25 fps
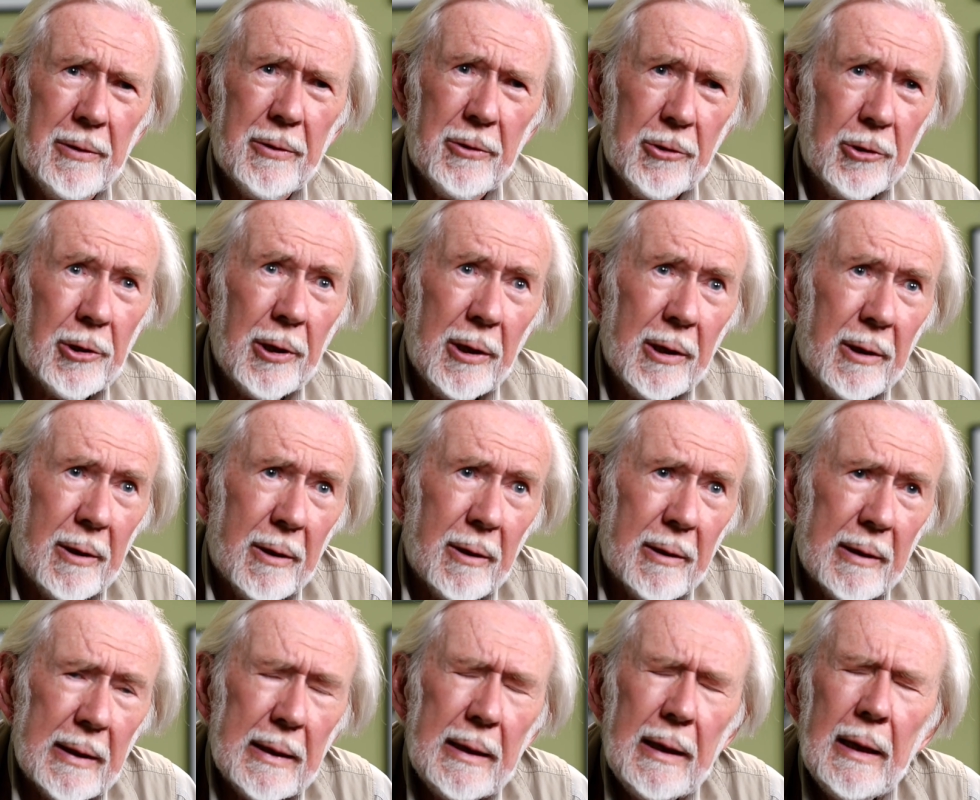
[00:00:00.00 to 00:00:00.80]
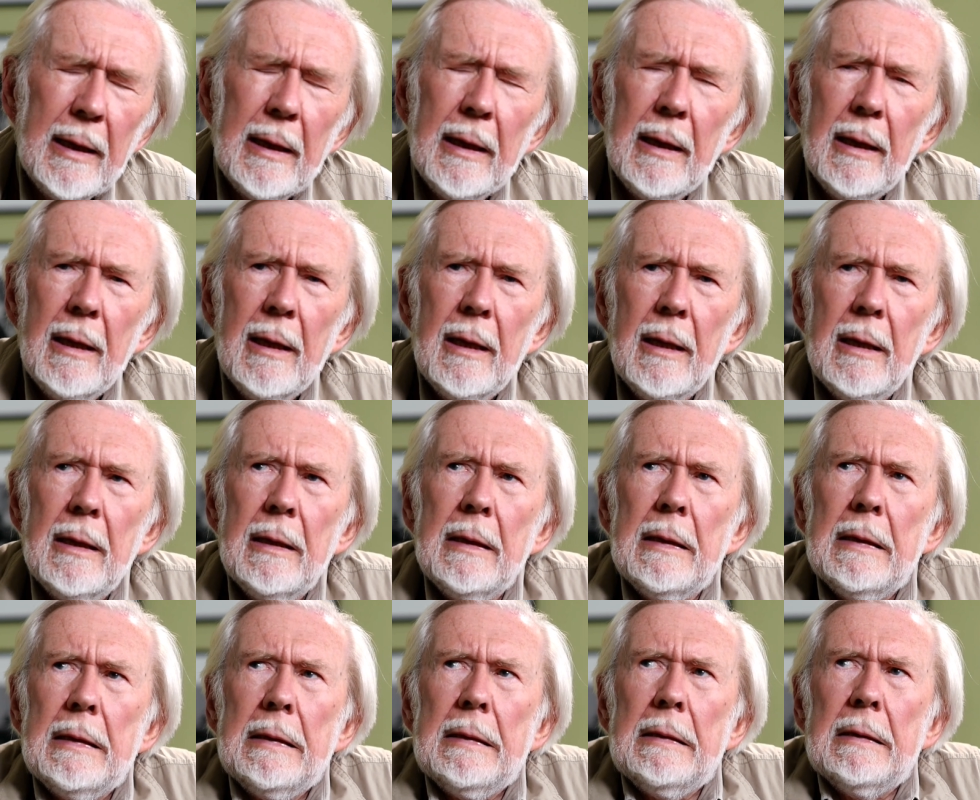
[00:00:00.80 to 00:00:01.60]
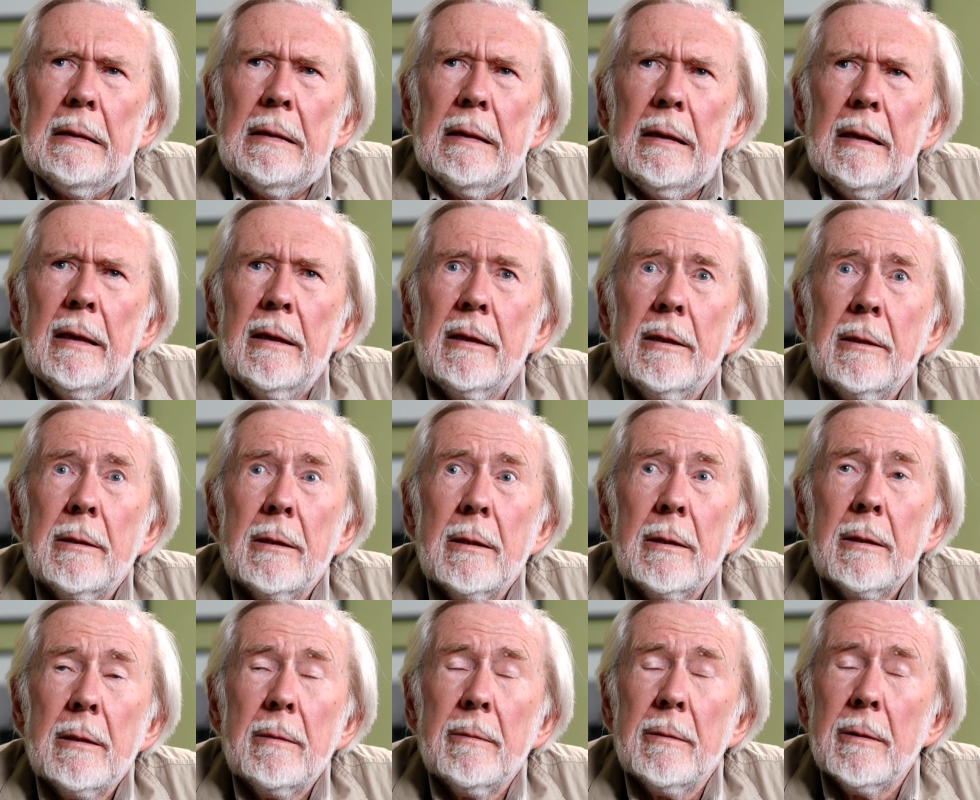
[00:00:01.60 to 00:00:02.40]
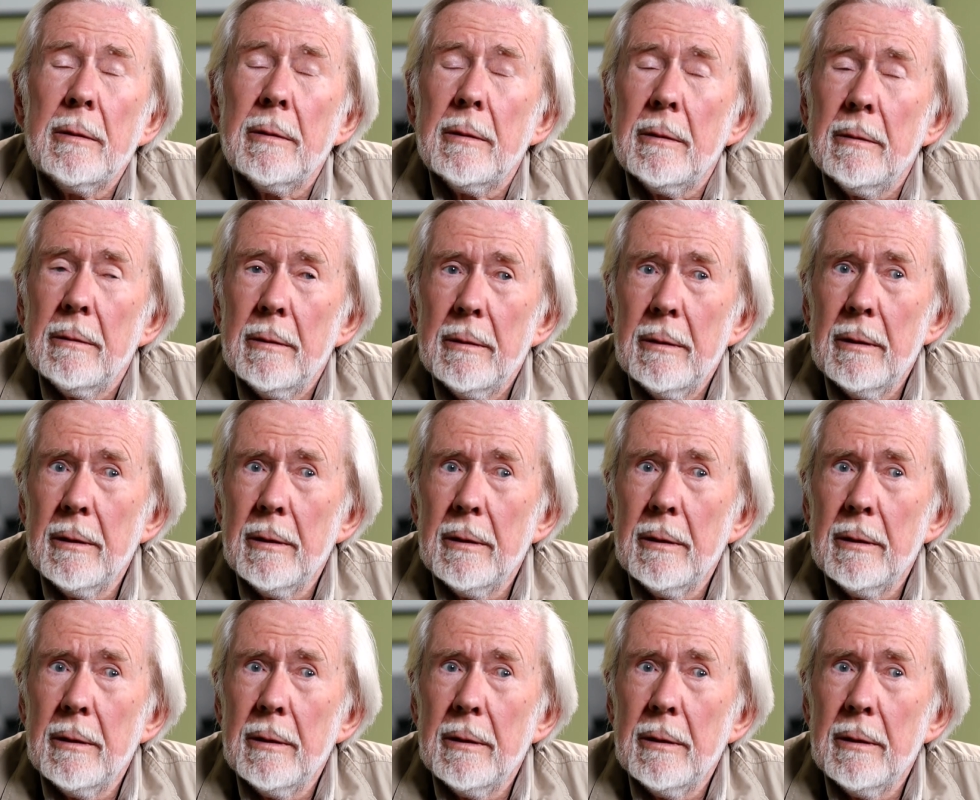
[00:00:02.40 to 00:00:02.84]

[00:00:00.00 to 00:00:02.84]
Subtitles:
this child?" It's